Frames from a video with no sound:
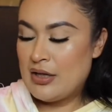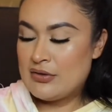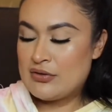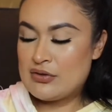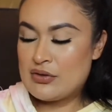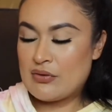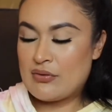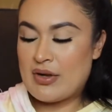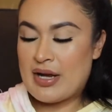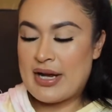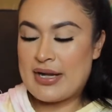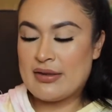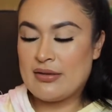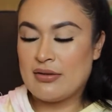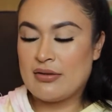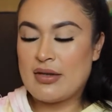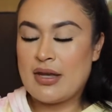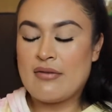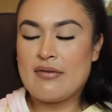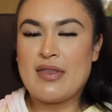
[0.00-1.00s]
So I
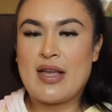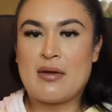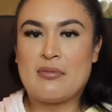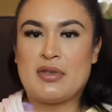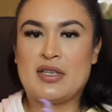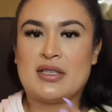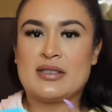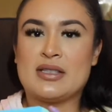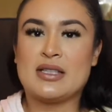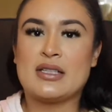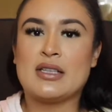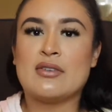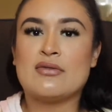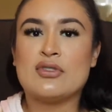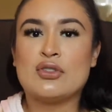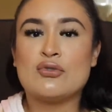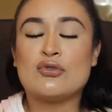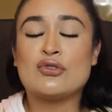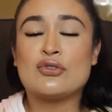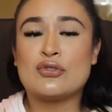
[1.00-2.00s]
love that because it
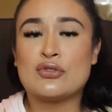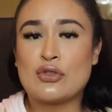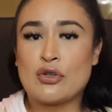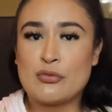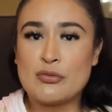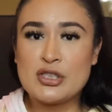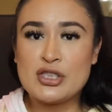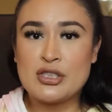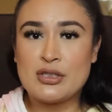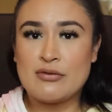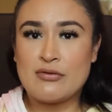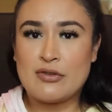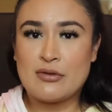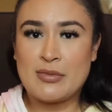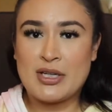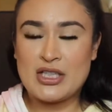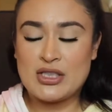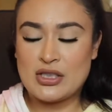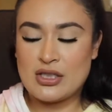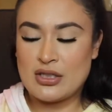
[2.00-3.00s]
gives you so much
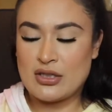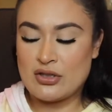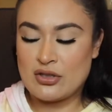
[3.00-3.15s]
information,